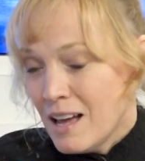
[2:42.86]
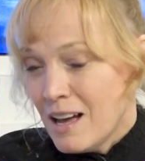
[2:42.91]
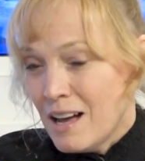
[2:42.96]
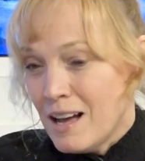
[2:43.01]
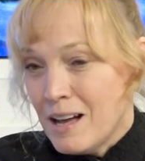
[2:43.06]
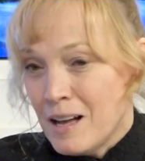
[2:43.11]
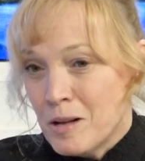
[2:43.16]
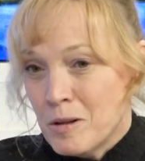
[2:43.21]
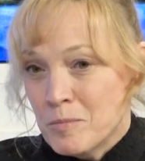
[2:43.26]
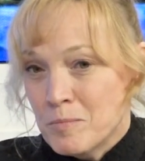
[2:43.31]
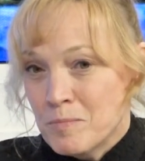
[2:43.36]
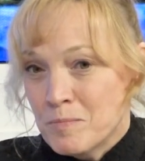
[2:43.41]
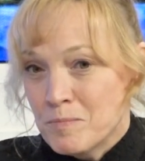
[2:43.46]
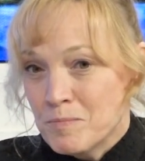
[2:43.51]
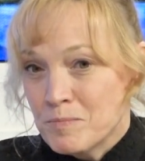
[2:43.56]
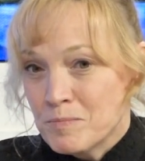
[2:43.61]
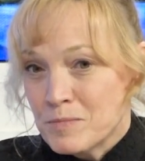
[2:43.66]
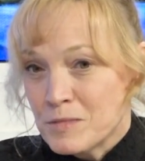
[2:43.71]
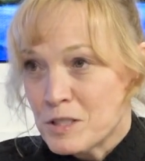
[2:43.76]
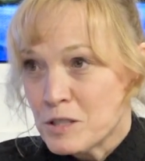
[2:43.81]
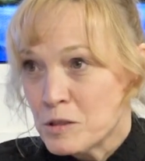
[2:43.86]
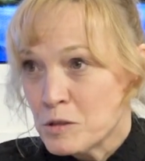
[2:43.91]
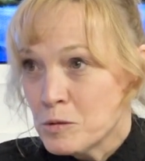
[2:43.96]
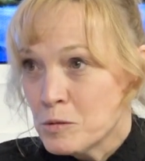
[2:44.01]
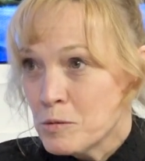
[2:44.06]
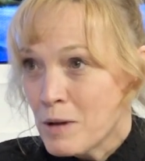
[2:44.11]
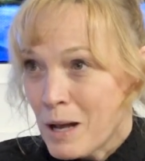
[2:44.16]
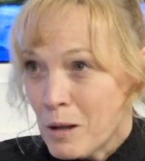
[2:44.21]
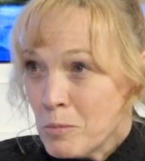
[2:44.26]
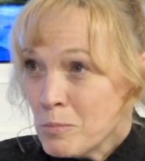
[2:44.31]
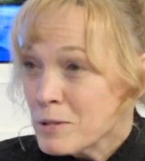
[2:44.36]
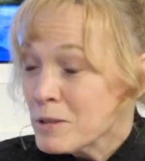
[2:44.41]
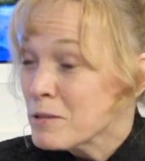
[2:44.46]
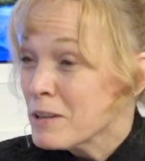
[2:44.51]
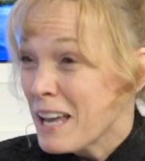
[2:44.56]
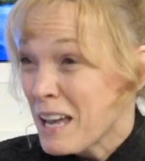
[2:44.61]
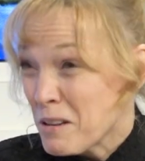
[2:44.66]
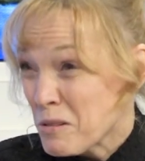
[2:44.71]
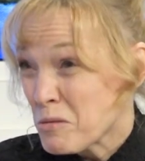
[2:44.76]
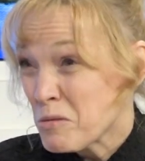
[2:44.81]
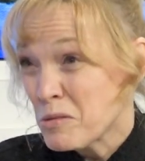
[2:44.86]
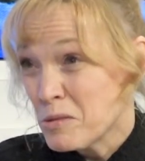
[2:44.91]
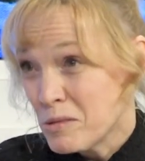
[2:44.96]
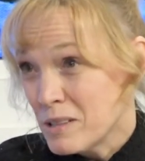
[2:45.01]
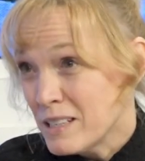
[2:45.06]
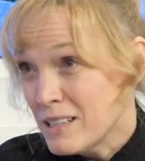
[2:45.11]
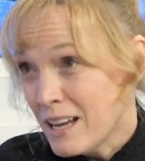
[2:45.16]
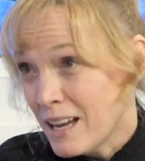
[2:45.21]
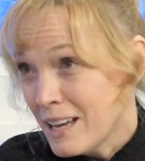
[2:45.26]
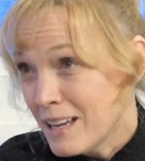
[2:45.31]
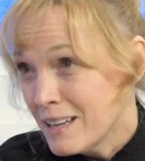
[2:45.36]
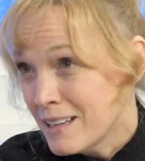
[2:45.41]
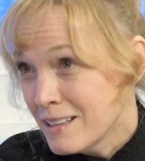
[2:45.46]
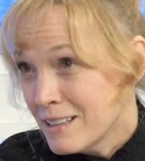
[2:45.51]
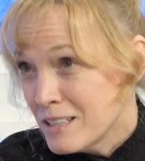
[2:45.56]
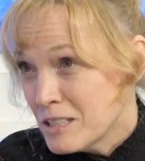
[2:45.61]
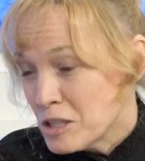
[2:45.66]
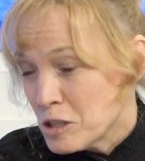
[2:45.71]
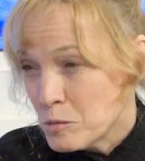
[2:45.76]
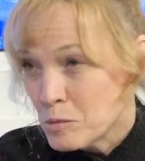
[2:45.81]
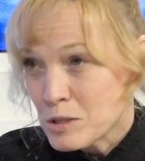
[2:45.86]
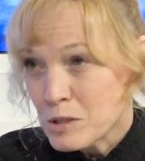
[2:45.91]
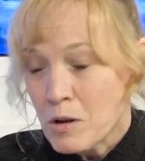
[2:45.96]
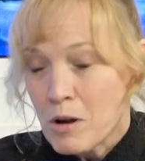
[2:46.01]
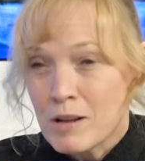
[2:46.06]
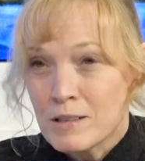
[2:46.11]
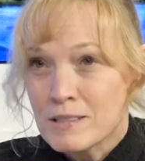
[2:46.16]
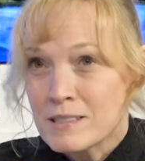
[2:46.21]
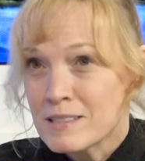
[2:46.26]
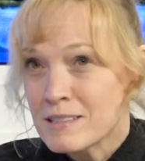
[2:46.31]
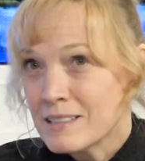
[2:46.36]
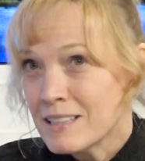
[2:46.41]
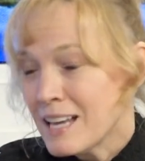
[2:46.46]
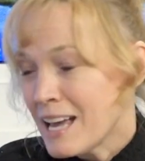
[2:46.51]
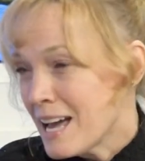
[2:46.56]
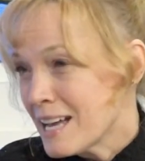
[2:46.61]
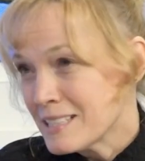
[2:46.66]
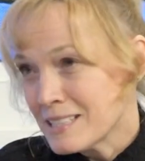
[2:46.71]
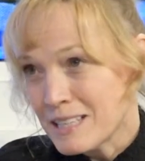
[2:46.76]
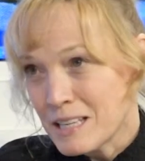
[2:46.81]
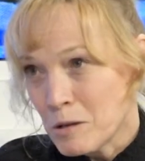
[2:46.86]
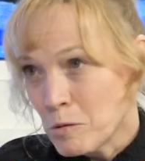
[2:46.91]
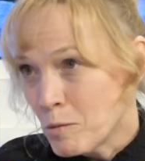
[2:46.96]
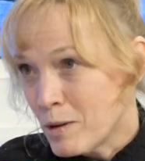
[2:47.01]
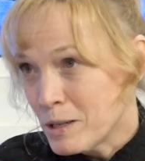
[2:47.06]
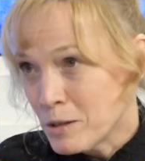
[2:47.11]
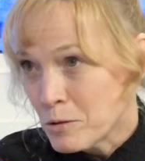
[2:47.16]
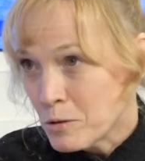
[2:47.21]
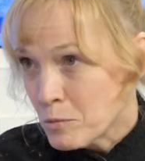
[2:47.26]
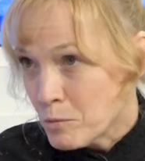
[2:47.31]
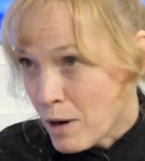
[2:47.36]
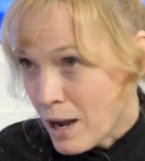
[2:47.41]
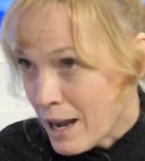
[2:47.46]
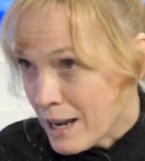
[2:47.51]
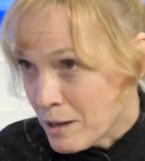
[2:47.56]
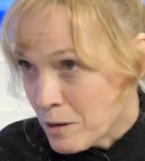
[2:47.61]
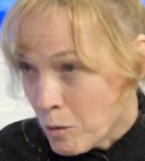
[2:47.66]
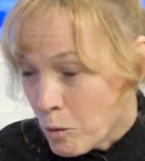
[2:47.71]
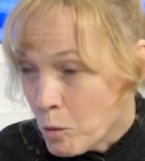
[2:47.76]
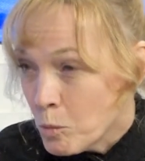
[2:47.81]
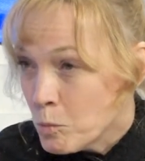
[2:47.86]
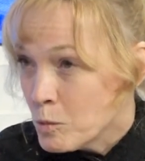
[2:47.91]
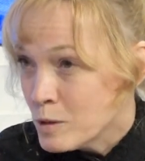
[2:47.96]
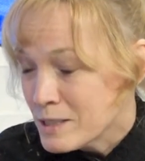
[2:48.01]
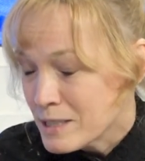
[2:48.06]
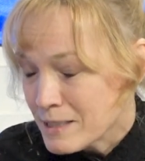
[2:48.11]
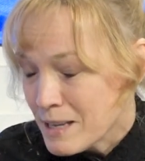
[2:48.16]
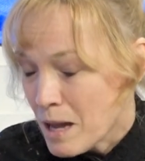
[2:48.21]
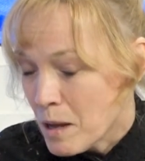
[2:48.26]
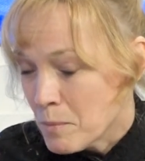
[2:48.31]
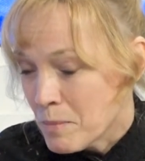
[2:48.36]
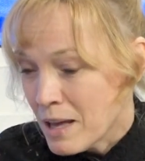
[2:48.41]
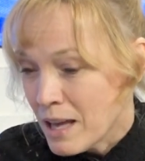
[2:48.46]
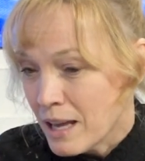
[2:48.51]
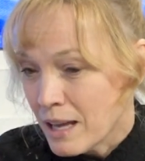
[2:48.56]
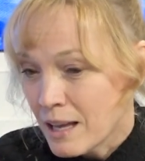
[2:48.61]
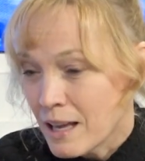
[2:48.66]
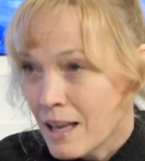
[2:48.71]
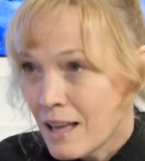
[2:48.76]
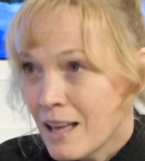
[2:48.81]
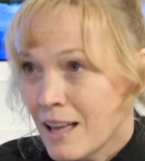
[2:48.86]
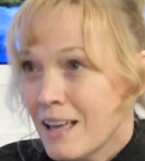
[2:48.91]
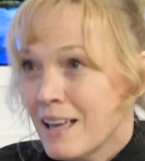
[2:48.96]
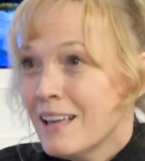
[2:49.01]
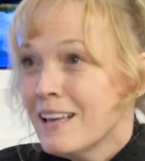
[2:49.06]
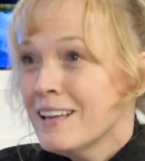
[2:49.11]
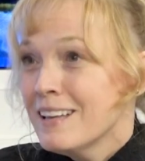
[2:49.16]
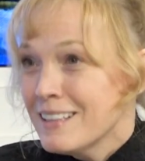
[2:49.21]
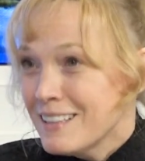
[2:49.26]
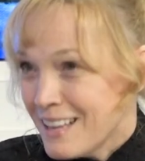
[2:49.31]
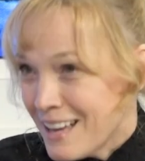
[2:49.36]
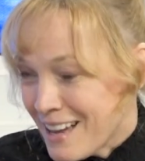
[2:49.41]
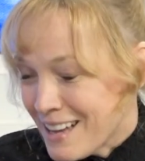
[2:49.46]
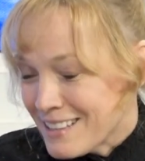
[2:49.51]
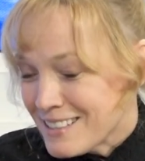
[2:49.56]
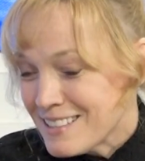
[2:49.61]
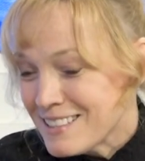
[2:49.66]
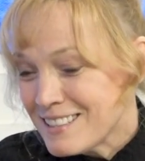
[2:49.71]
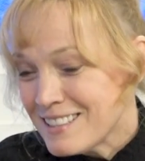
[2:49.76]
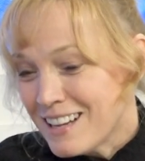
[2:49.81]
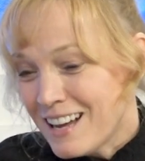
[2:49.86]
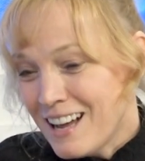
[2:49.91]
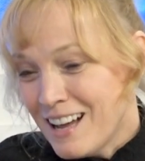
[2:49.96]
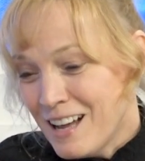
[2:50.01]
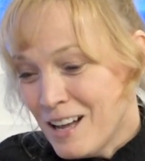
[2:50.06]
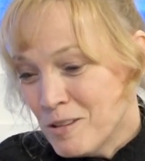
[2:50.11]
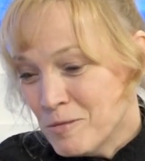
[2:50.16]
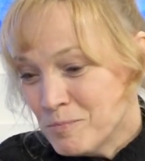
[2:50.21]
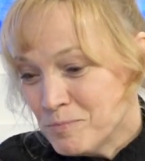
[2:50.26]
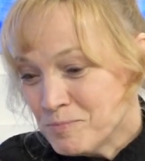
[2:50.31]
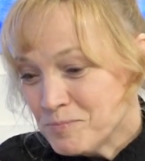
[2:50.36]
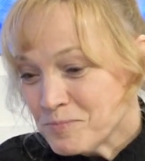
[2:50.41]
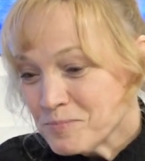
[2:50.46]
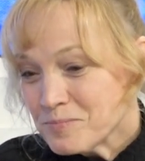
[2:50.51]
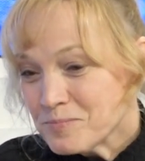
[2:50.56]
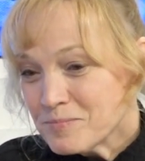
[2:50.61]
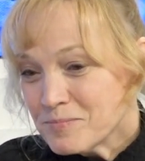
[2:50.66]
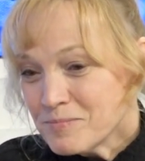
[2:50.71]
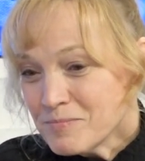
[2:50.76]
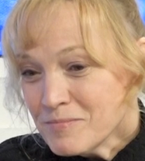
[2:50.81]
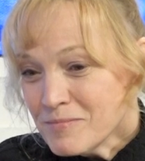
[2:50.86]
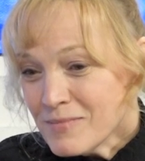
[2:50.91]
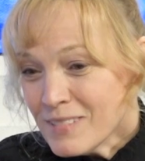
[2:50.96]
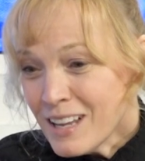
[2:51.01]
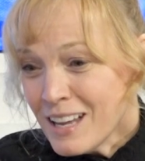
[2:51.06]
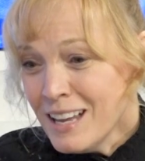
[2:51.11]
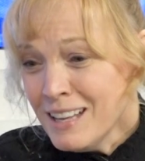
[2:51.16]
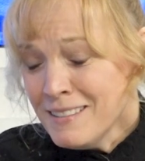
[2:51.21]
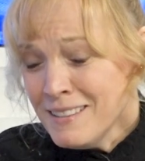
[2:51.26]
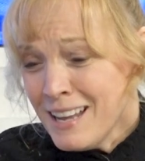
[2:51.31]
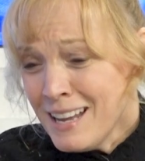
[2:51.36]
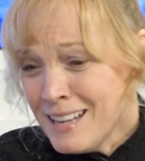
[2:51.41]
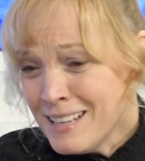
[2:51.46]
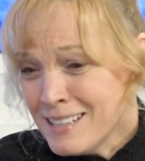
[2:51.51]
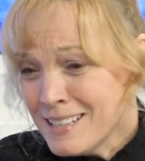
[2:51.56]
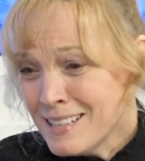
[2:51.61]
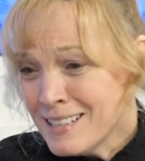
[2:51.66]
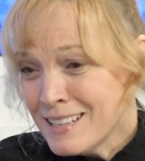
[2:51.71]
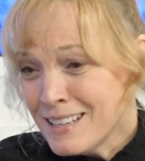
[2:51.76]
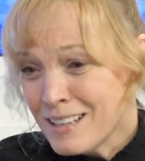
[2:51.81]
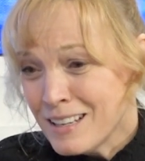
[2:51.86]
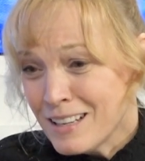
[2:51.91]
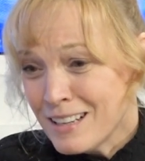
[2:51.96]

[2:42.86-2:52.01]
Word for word: Um, to help her get through the day. Yeah. She was constantly asking when her ride home was coming. Aww. Yes. Um, and then